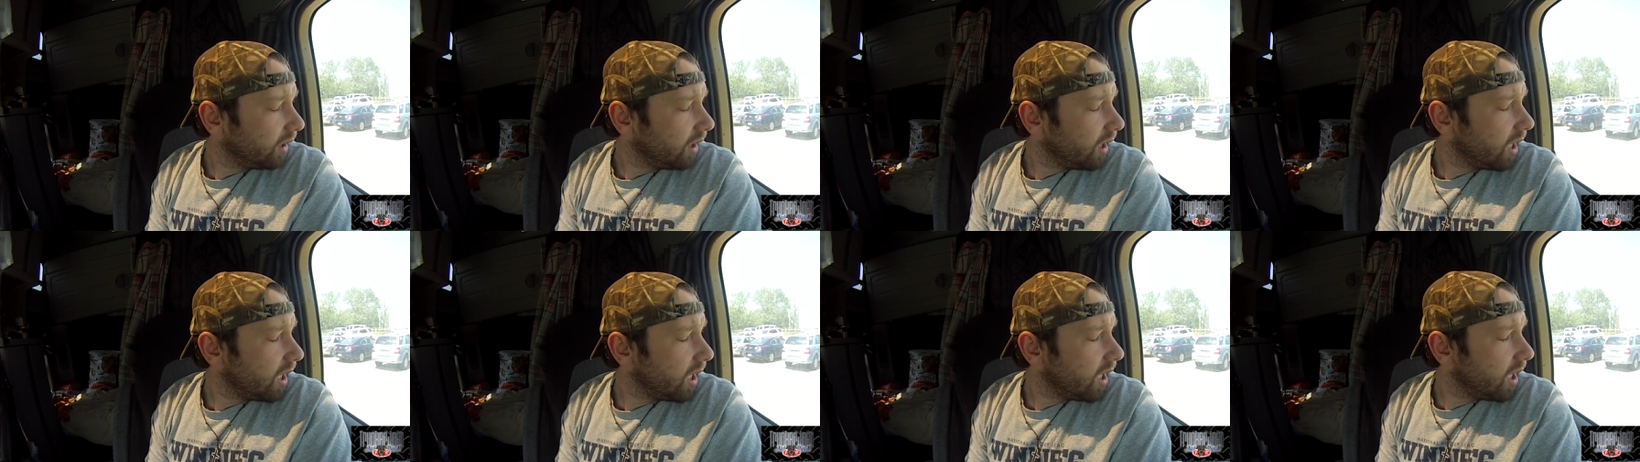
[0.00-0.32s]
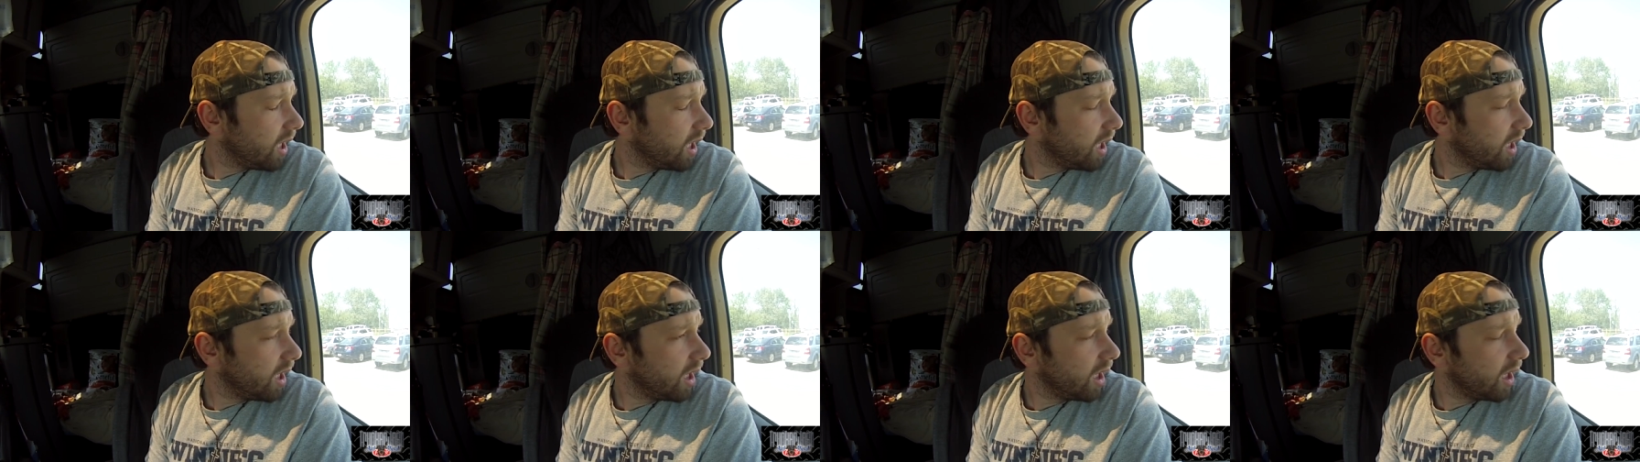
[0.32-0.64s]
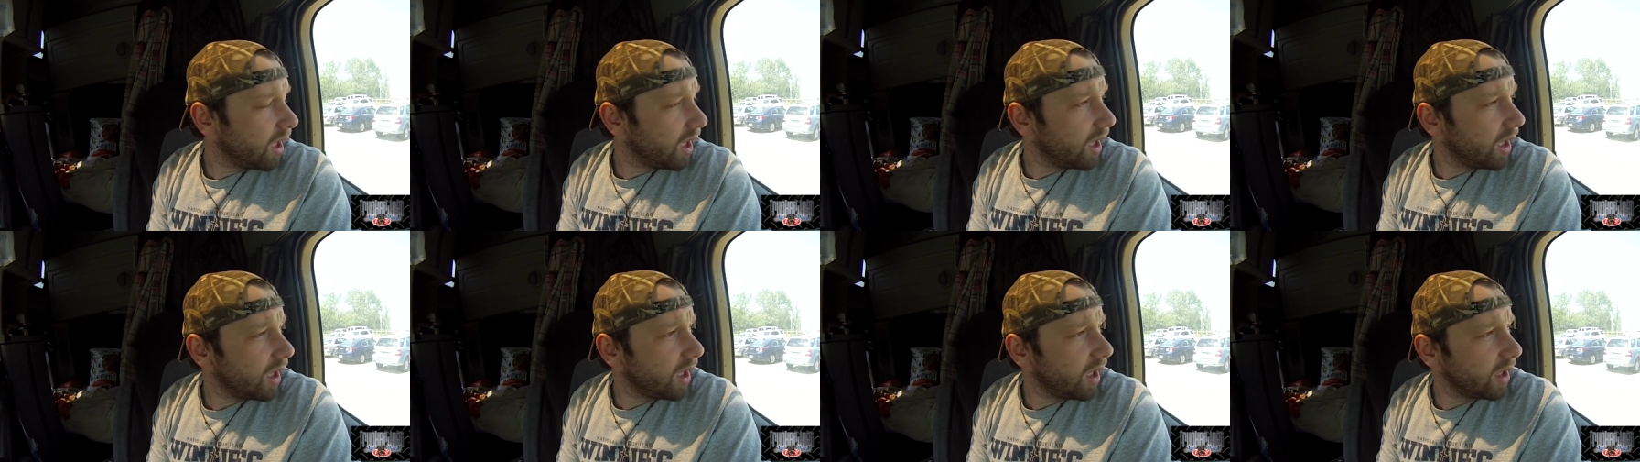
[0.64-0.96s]

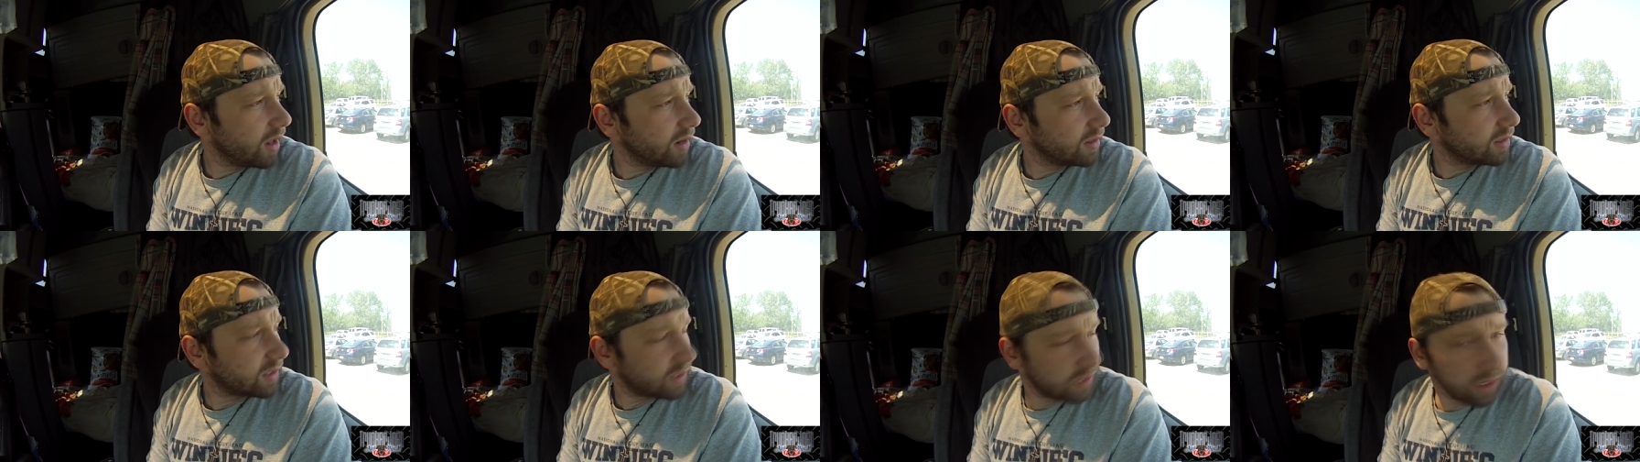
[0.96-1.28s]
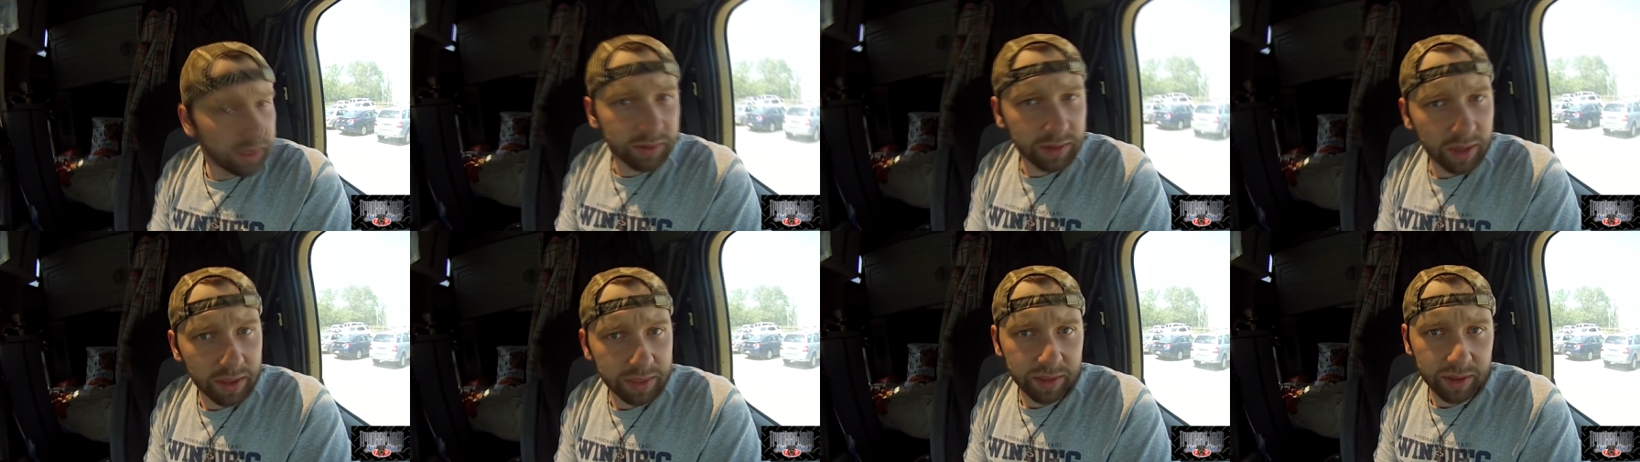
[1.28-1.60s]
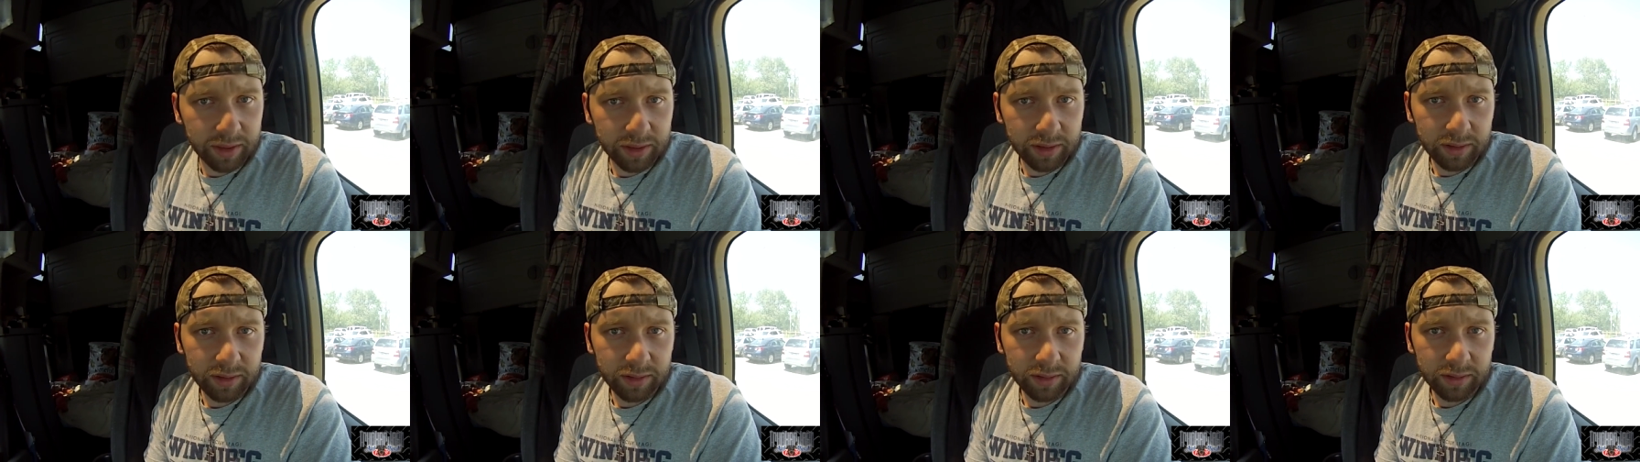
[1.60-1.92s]
And still
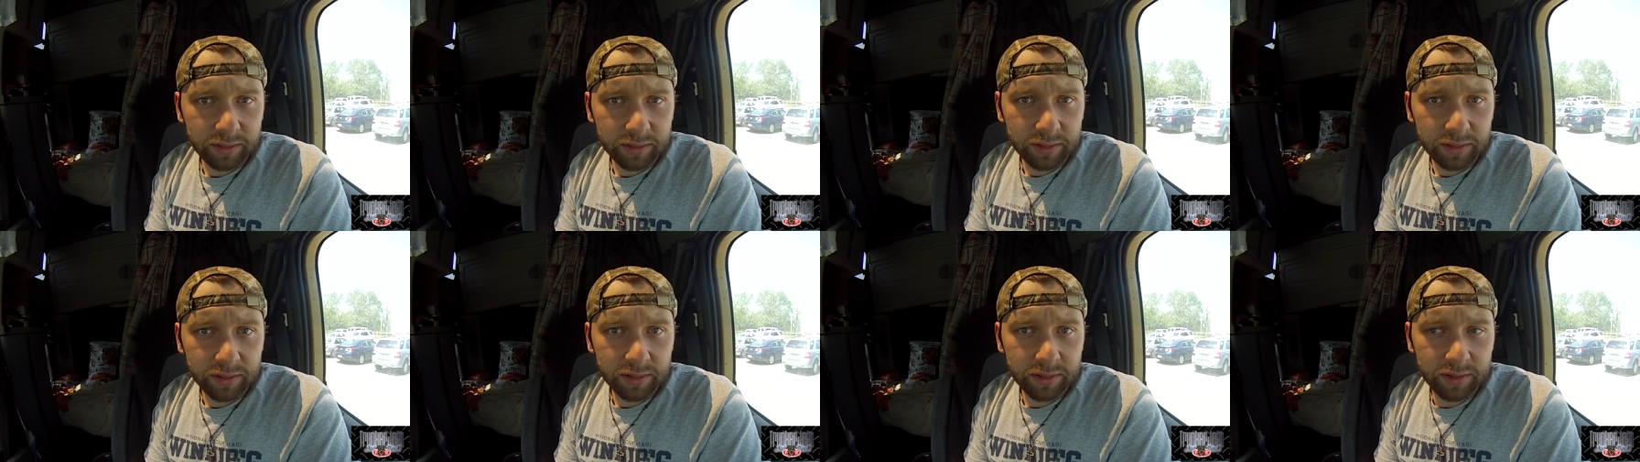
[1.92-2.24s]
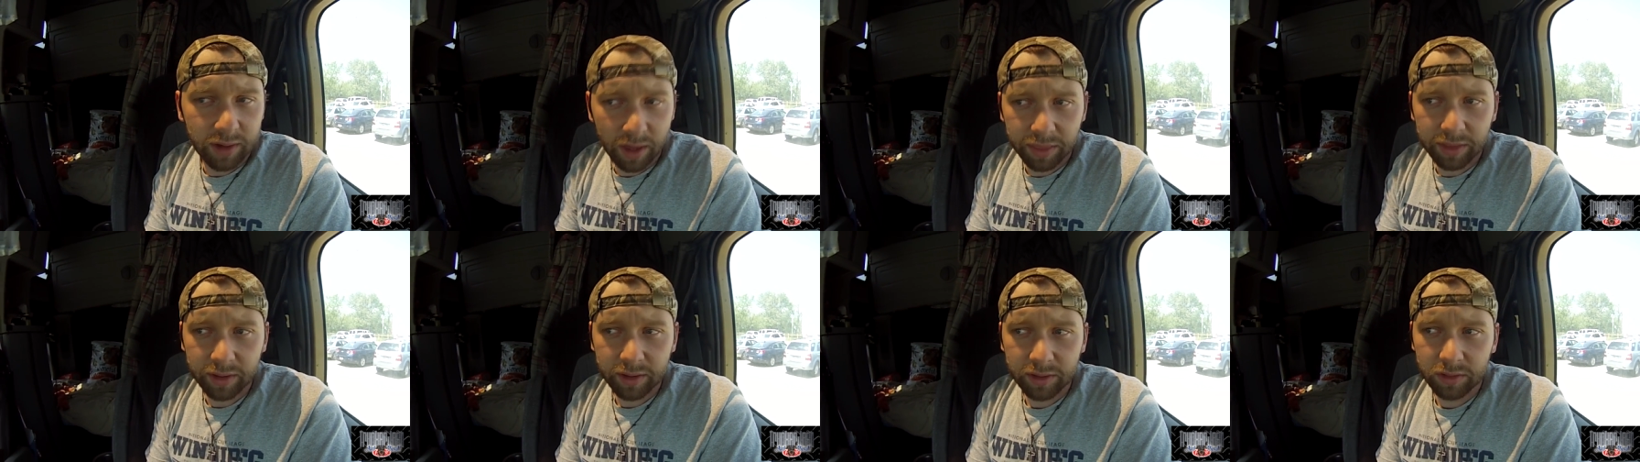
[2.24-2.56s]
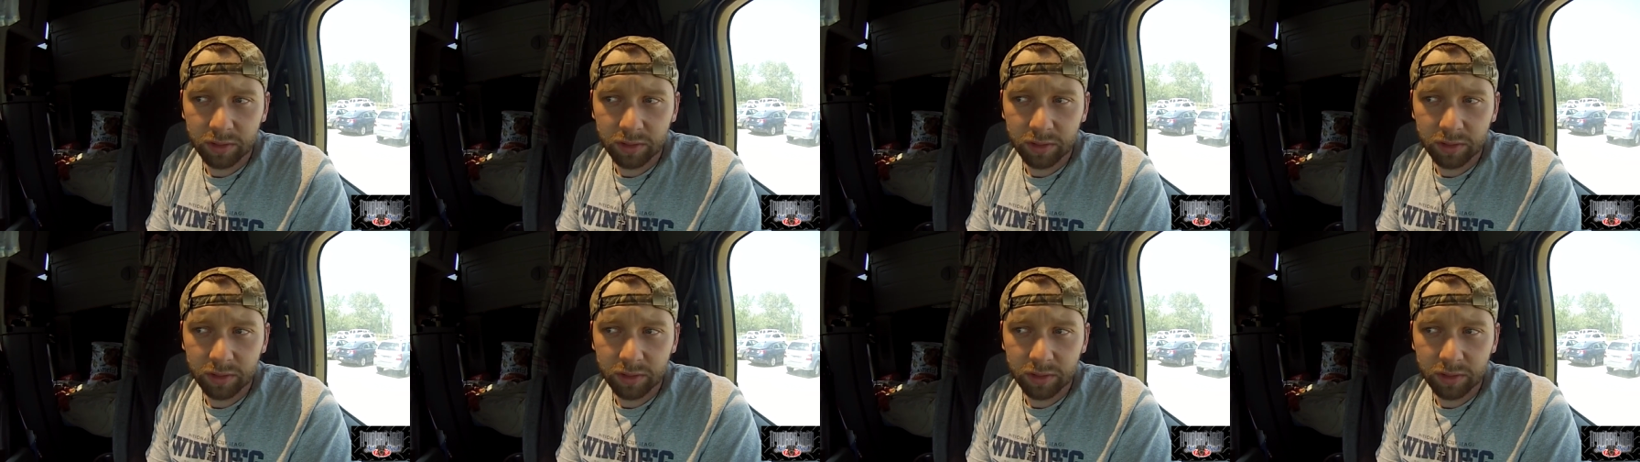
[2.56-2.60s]
nothing. Nothing.